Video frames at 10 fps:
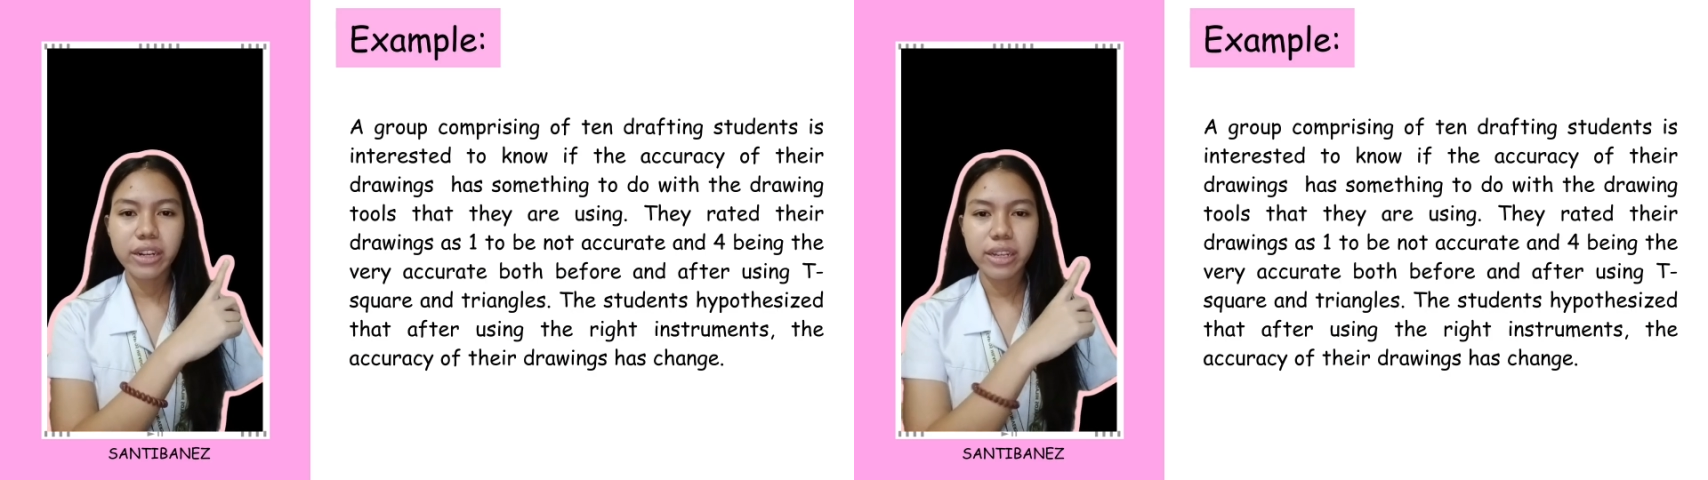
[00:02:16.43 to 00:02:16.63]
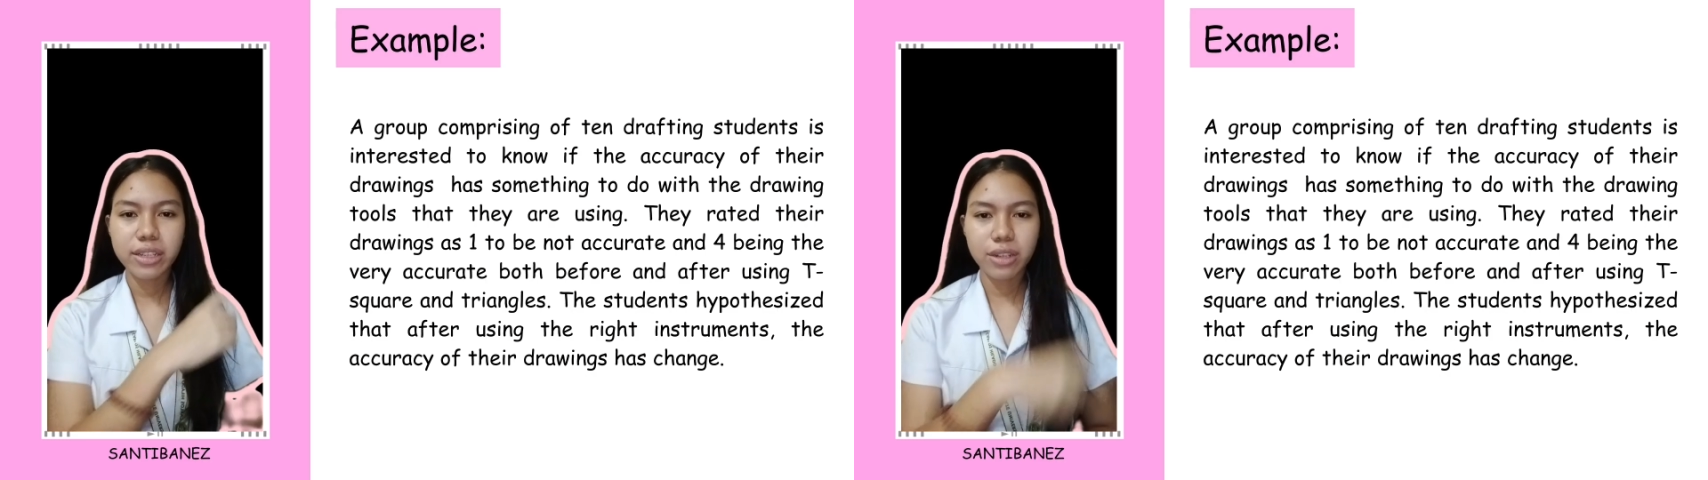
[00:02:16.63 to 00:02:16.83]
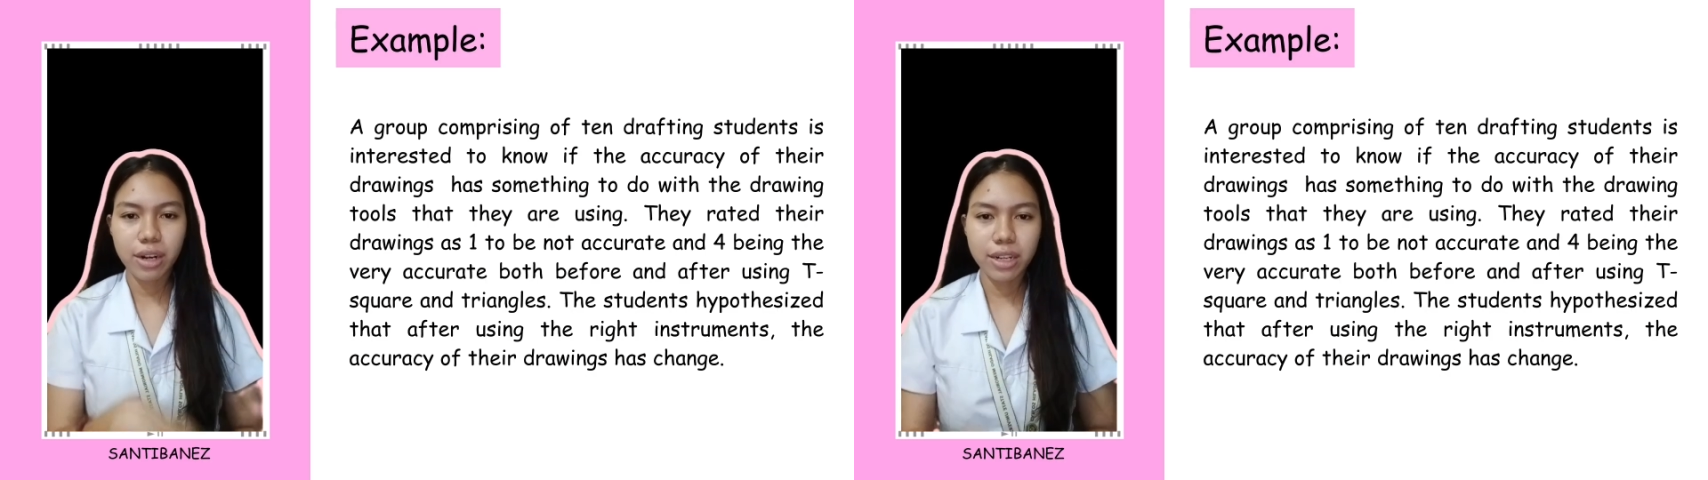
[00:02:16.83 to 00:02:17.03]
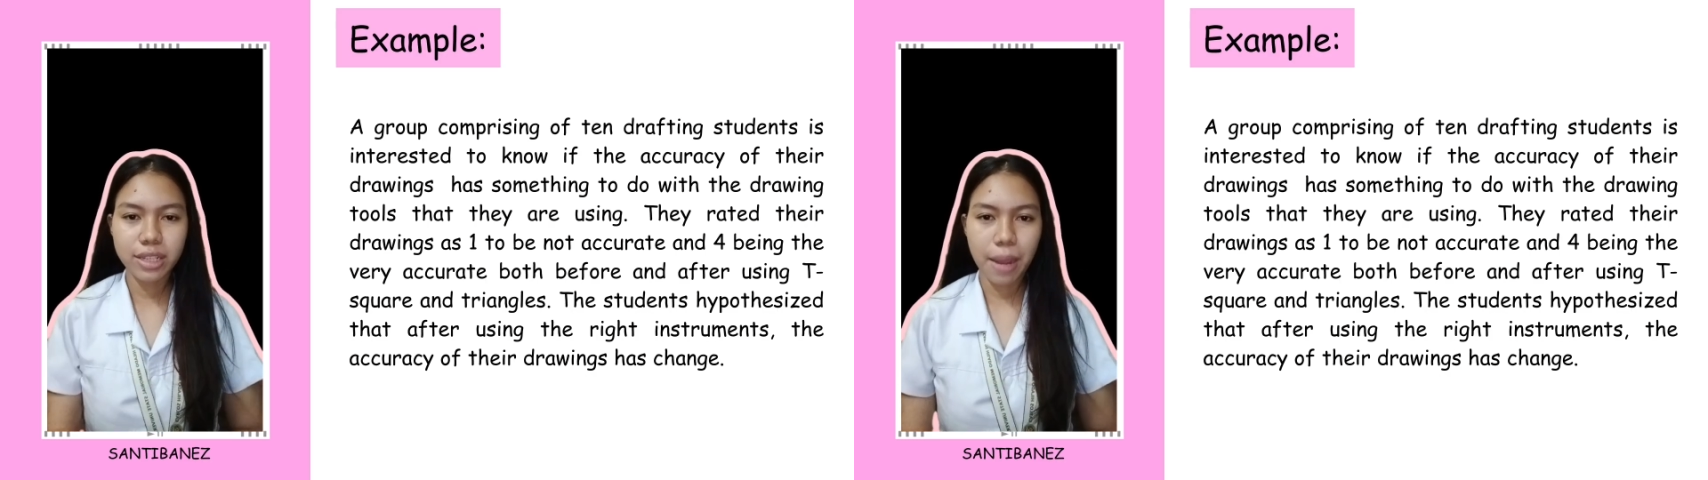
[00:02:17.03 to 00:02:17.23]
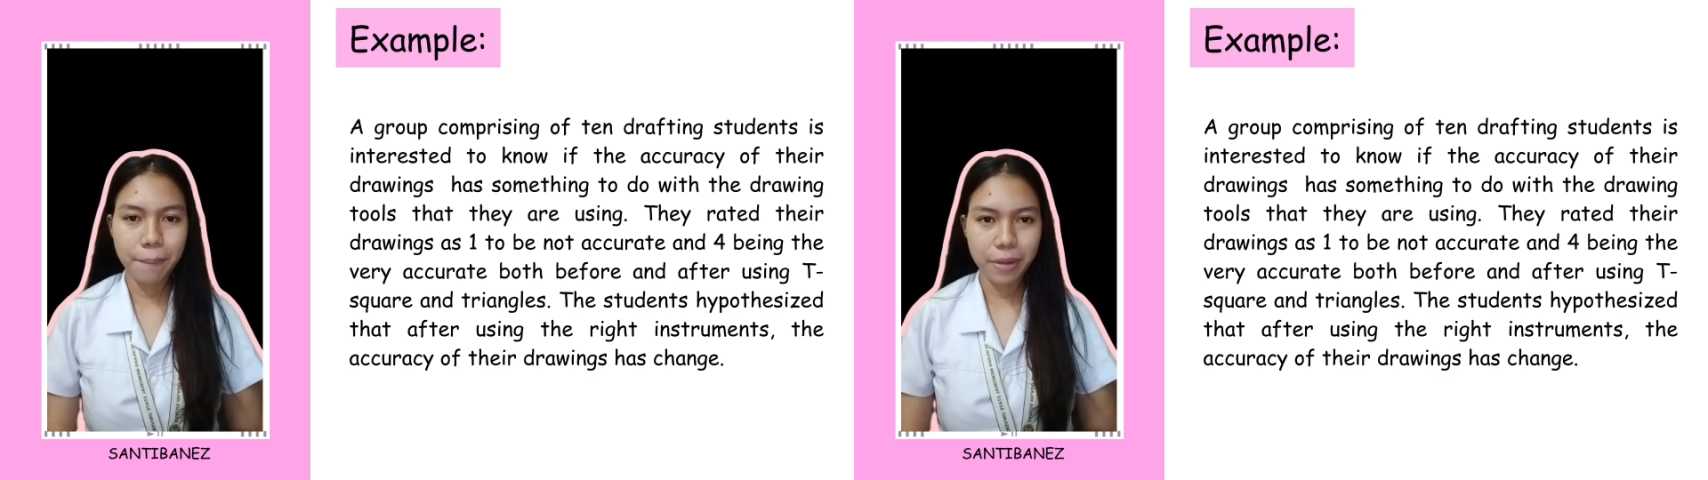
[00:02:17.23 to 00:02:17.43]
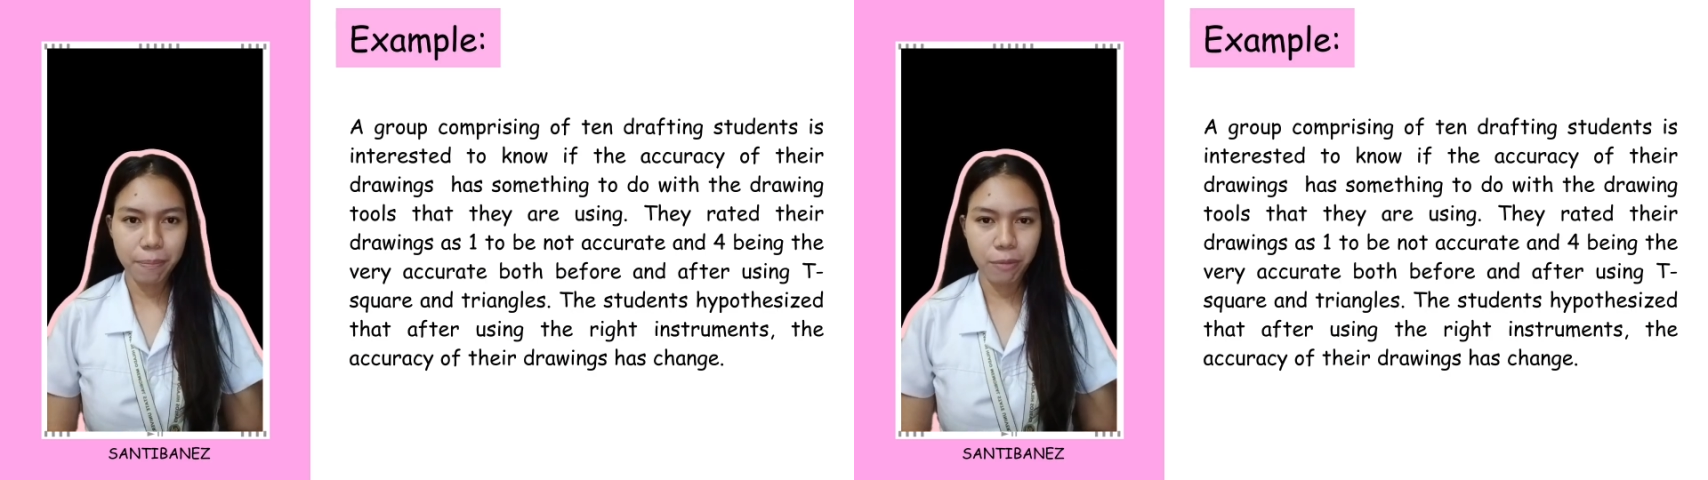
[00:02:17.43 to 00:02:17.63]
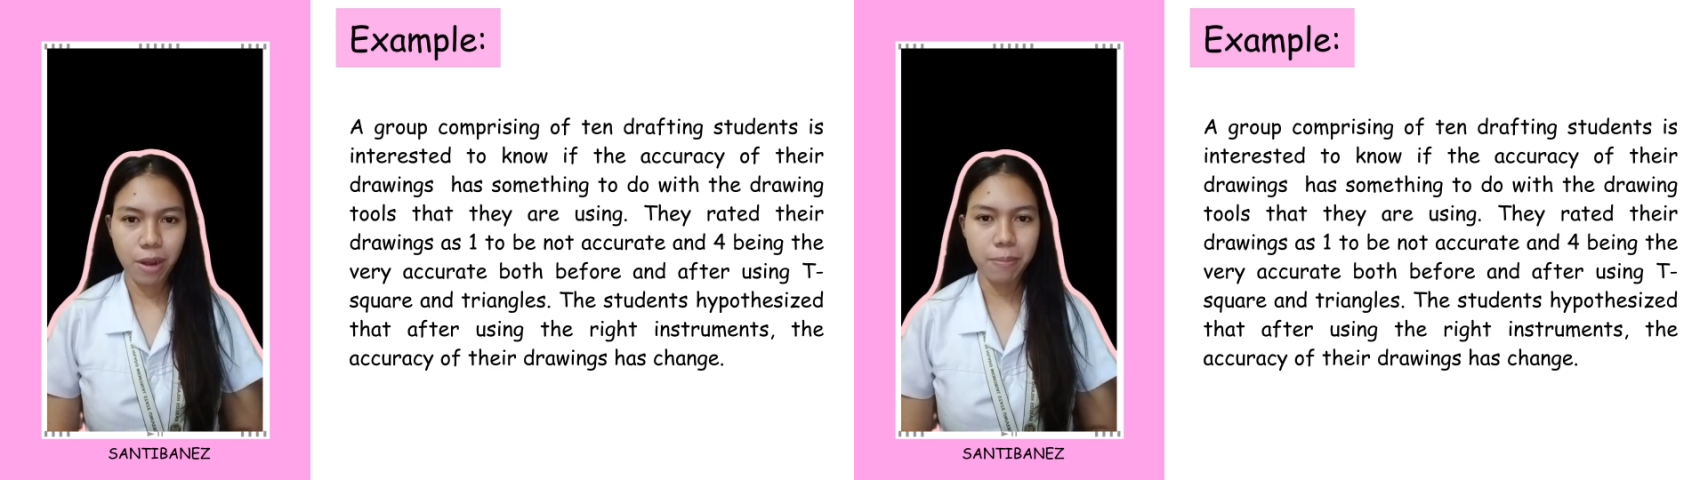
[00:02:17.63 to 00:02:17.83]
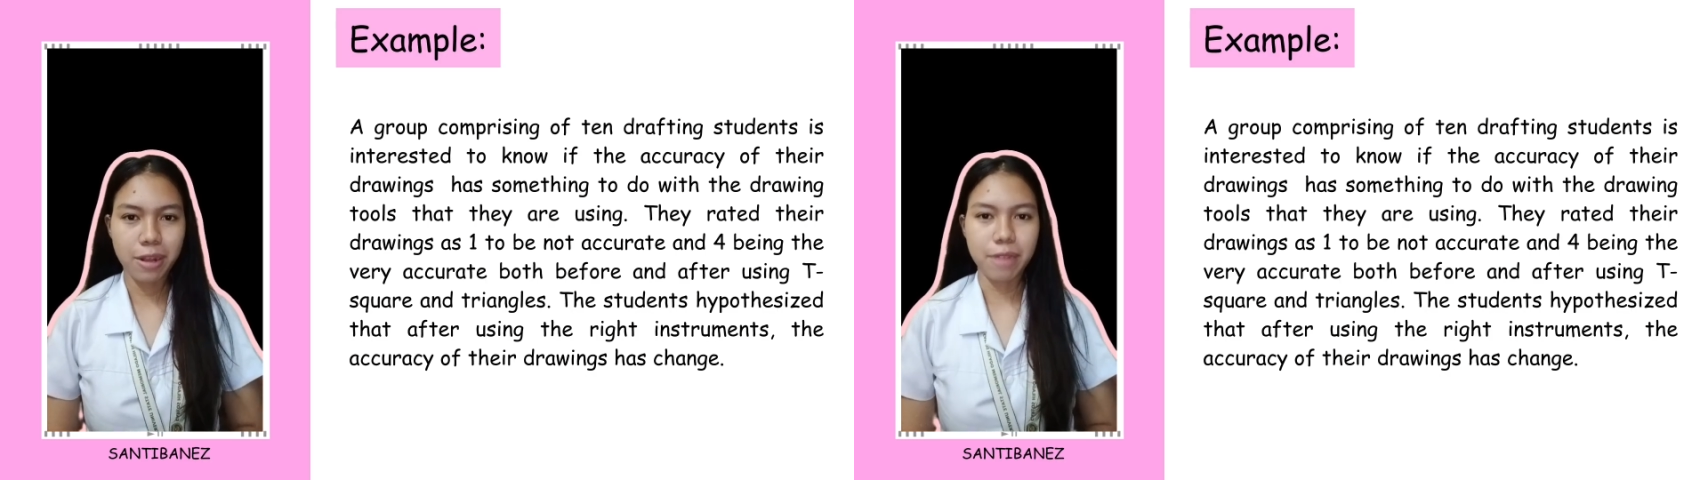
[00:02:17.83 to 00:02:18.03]
is our sample
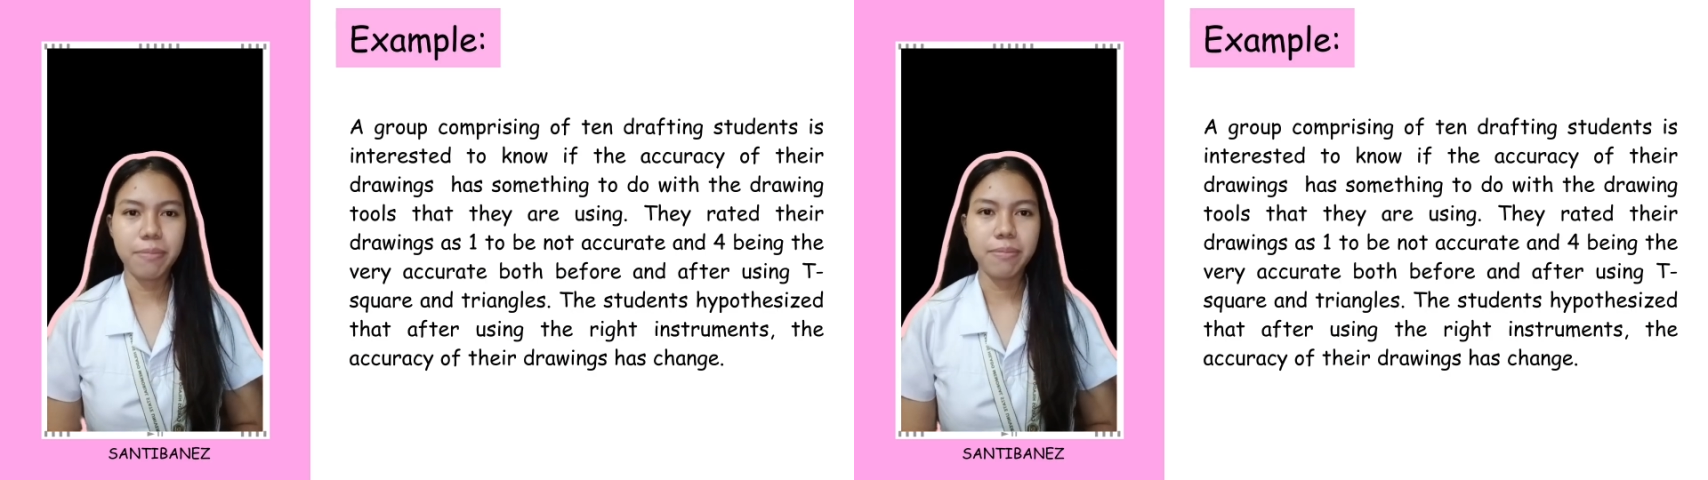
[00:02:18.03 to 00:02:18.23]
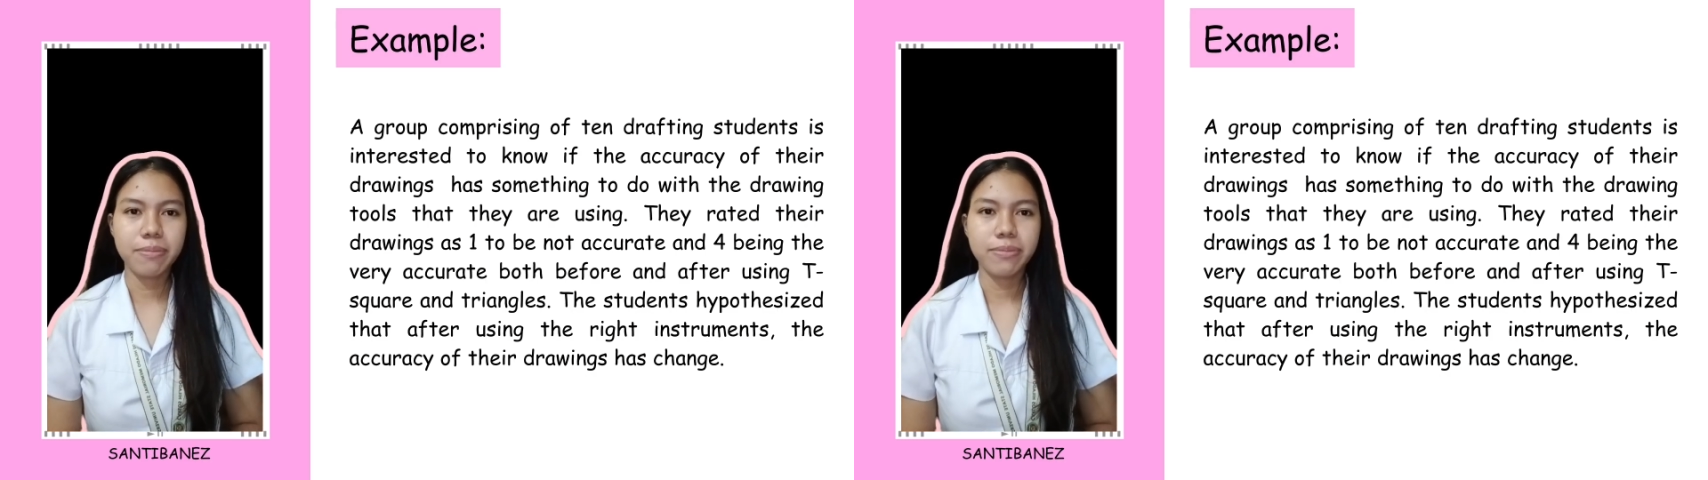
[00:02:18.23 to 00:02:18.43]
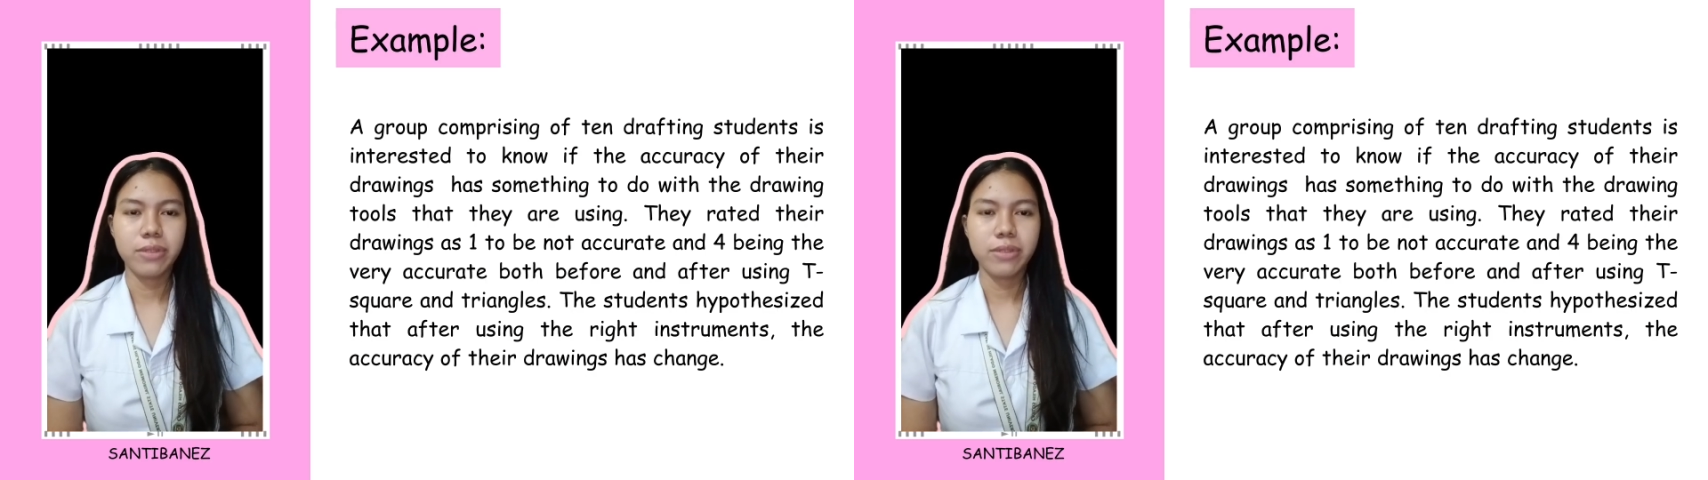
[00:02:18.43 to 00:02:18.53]
problem.